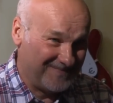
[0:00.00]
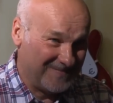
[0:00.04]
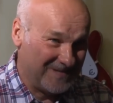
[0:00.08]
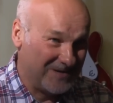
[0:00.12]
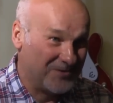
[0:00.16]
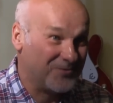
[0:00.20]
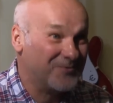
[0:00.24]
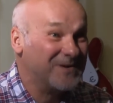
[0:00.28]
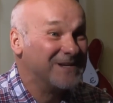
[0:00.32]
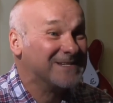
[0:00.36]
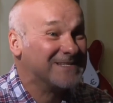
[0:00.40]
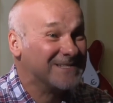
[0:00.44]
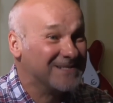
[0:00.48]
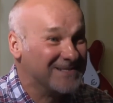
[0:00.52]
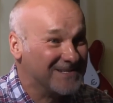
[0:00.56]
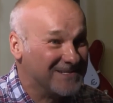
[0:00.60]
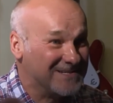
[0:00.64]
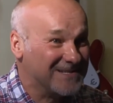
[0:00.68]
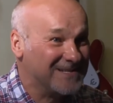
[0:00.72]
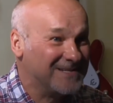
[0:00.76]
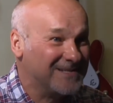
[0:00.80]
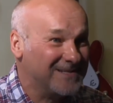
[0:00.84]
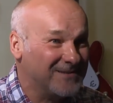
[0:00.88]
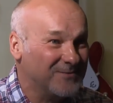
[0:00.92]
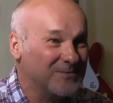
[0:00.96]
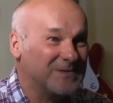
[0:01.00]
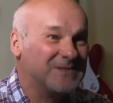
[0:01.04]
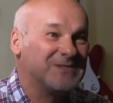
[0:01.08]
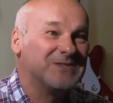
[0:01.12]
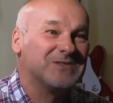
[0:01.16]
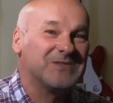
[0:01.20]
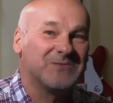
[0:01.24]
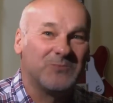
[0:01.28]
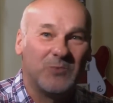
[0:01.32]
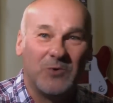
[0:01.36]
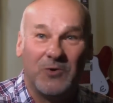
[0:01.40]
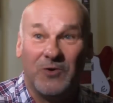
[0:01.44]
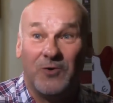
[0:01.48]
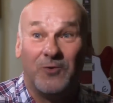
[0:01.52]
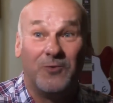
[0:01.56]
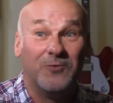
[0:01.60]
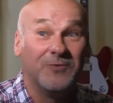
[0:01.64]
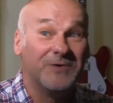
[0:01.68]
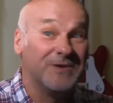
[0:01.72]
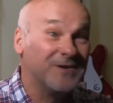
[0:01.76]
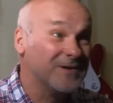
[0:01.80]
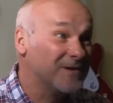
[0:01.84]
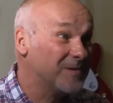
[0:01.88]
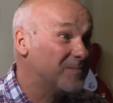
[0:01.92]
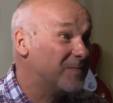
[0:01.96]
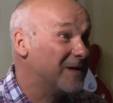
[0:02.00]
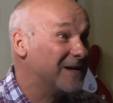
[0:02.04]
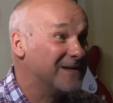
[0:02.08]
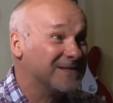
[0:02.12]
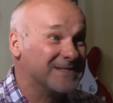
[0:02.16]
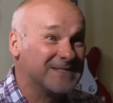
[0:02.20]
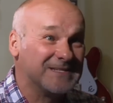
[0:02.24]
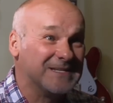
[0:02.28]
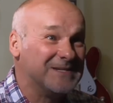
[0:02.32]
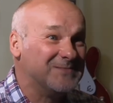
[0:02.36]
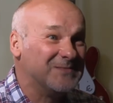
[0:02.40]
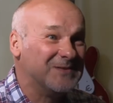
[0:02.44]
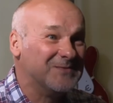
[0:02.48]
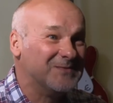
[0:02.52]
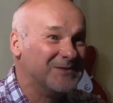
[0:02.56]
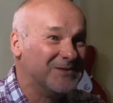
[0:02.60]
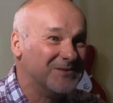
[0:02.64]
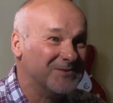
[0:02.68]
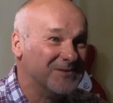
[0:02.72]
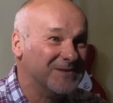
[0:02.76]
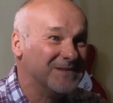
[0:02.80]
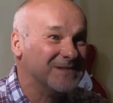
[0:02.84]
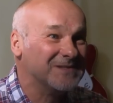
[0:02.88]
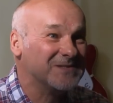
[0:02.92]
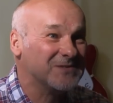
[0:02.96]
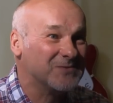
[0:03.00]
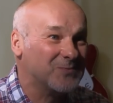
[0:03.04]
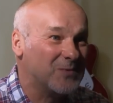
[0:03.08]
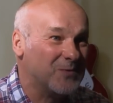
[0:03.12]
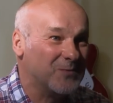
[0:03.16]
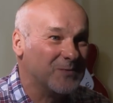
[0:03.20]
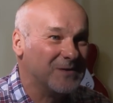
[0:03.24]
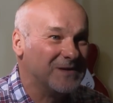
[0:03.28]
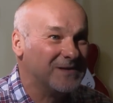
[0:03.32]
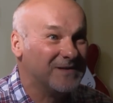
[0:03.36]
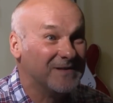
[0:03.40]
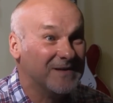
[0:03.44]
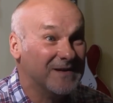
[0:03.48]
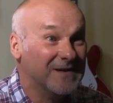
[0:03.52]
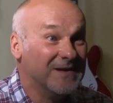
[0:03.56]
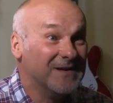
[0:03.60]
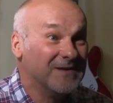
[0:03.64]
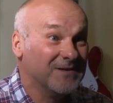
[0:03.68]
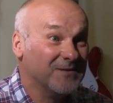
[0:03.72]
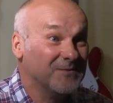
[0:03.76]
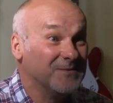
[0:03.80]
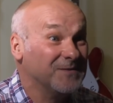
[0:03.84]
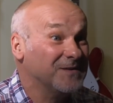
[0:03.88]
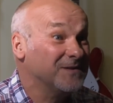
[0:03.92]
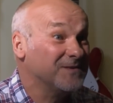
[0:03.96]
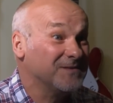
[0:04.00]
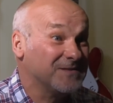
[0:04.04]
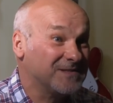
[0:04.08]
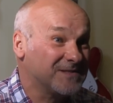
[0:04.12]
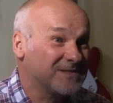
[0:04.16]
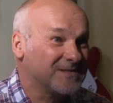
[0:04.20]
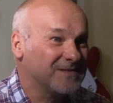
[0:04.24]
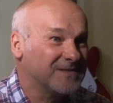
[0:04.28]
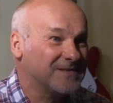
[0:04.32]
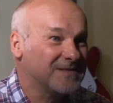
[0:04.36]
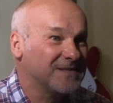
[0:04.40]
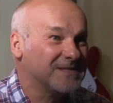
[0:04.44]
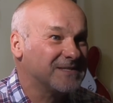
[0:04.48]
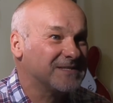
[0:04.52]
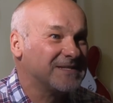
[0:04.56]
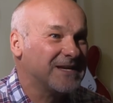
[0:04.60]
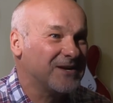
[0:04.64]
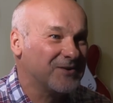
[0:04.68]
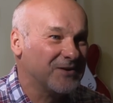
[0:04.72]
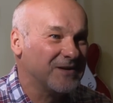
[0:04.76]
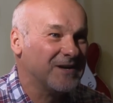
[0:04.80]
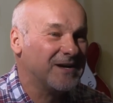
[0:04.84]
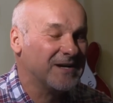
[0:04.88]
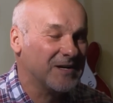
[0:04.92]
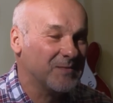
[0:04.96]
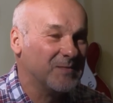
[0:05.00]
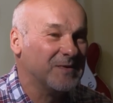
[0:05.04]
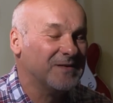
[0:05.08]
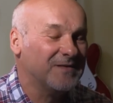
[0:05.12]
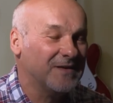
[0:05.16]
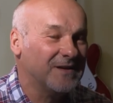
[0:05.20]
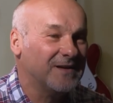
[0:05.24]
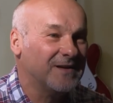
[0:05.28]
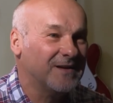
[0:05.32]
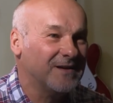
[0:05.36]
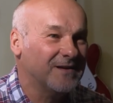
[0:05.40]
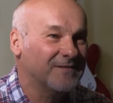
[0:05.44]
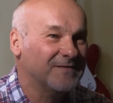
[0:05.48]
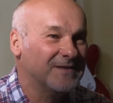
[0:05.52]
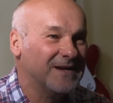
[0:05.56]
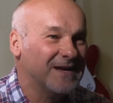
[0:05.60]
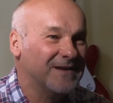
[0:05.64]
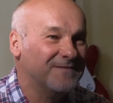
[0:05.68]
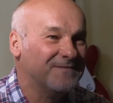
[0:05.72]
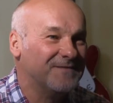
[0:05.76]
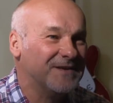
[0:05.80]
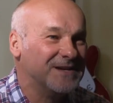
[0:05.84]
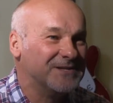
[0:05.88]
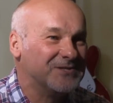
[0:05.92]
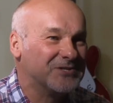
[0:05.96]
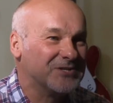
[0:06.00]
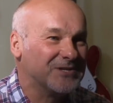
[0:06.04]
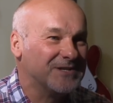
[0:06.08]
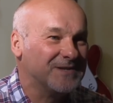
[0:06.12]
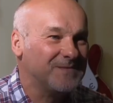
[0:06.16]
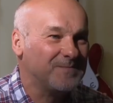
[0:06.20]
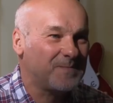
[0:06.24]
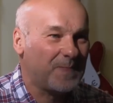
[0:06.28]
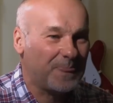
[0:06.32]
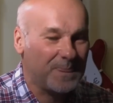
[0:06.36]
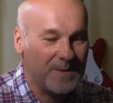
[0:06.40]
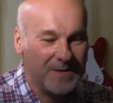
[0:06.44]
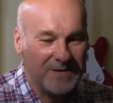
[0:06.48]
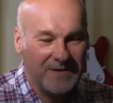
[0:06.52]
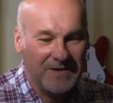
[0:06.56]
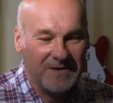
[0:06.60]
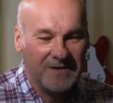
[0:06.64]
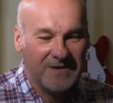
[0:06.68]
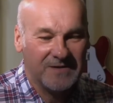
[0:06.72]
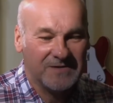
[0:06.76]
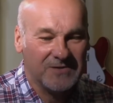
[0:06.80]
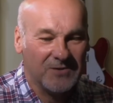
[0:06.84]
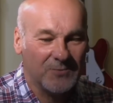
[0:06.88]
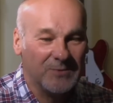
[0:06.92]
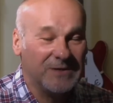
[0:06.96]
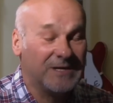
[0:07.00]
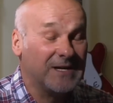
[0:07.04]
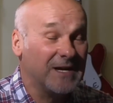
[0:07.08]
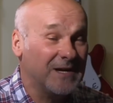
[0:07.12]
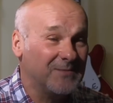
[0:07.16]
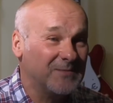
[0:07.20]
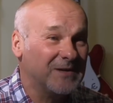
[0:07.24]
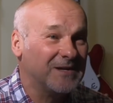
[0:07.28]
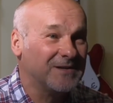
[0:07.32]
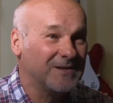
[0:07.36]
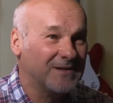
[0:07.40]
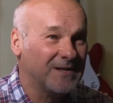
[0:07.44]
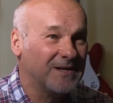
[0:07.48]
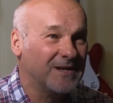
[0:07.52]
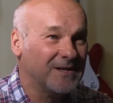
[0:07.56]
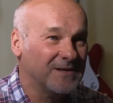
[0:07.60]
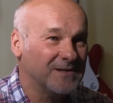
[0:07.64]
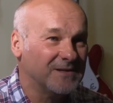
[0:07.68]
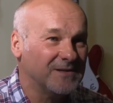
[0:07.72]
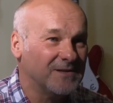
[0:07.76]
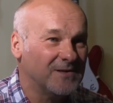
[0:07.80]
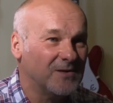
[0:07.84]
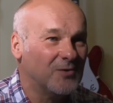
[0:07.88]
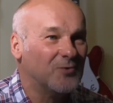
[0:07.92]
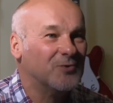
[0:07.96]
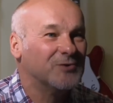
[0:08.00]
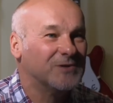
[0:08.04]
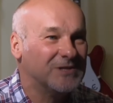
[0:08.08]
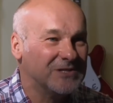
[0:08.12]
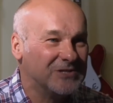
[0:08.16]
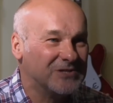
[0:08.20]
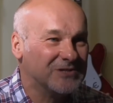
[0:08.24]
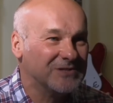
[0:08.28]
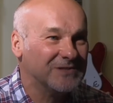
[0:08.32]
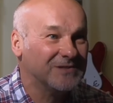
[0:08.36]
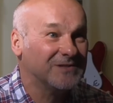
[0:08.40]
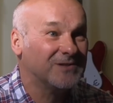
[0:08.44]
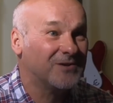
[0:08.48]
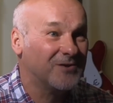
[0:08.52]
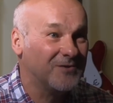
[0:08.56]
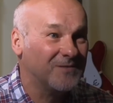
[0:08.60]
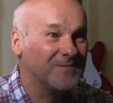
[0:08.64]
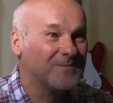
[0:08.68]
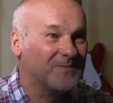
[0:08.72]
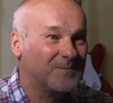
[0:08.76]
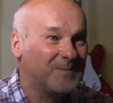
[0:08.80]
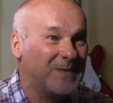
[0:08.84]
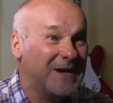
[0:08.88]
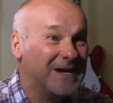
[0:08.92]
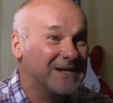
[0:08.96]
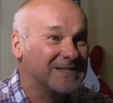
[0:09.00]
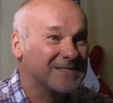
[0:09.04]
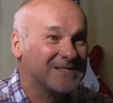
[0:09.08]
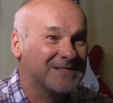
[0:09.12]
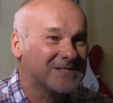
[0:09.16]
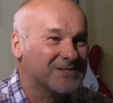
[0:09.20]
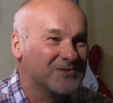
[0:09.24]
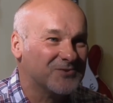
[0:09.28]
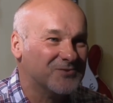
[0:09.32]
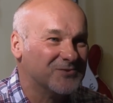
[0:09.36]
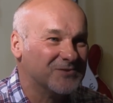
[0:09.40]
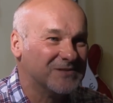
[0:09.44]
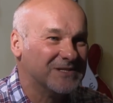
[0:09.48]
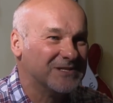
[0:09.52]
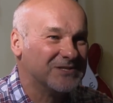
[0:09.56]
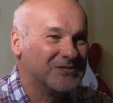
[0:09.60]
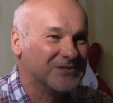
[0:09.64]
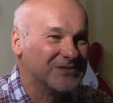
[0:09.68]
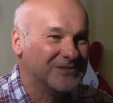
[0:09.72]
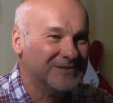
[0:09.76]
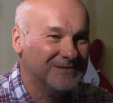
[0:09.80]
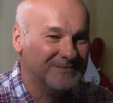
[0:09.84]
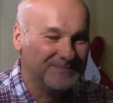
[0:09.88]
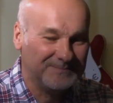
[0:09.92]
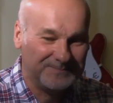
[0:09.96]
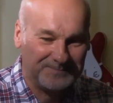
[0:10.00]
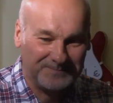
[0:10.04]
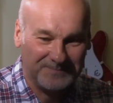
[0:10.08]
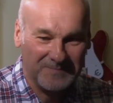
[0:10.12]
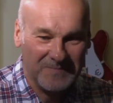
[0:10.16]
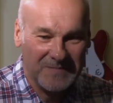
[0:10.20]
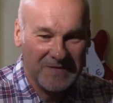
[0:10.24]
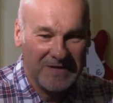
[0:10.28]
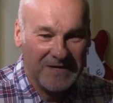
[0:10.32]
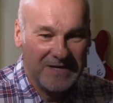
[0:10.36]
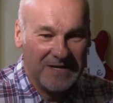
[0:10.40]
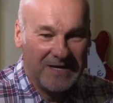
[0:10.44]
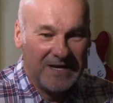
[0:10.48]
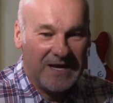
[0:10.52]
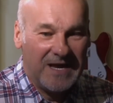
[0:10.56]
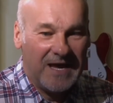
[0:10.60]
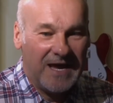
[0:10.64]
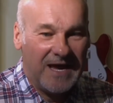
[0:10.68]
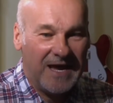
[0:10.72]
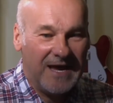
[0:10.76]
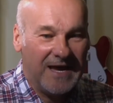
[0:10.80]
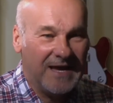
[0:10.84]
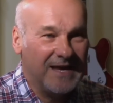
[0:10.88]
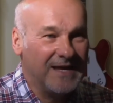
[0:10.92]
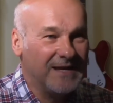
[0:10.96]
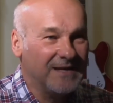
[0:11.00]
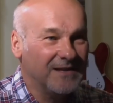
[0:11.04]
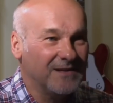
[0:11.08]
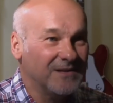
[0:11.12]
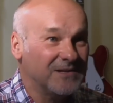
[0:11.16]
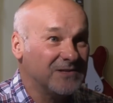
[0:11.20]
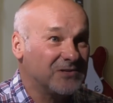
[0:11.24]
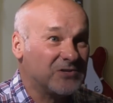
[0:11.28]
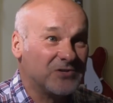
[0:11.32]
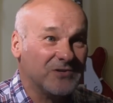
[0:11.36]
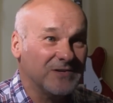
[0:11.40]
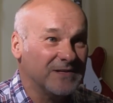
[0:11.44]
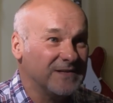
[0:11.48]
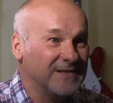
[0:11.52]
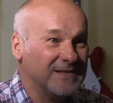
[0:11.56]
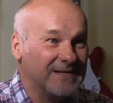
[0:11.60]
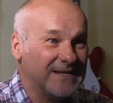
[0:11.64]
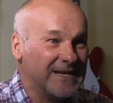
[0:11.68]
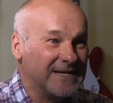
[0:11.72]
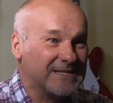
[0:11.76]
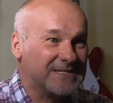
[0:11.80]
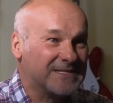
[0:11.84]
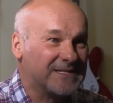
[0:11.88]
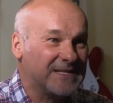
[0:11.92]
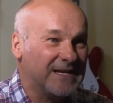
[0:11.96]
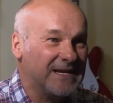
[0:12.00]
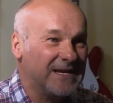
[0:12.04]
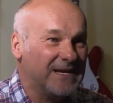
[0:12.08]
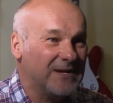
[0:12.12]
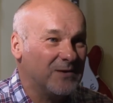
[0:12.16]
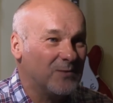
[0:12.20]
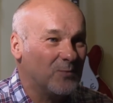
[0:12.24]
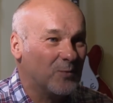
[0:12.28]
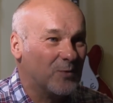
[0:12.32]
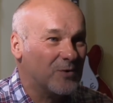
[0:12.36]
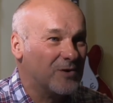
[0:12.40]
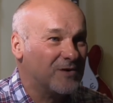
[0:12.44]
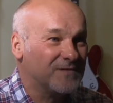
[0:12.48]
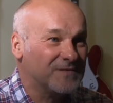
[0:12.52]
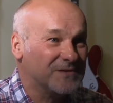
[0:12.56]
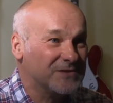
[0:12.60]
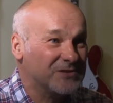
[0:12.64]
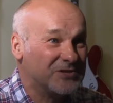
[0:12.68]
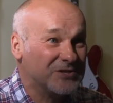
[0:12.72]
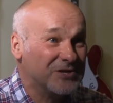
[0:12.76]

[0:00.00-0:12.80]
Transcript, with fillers: a residency, which is what all the other bands seemed to be doing. This is what we, I mean, that's, this sounded like a bit of an adventure. So we came down to London, auditioned, got past this audition, and literally the next day we're off to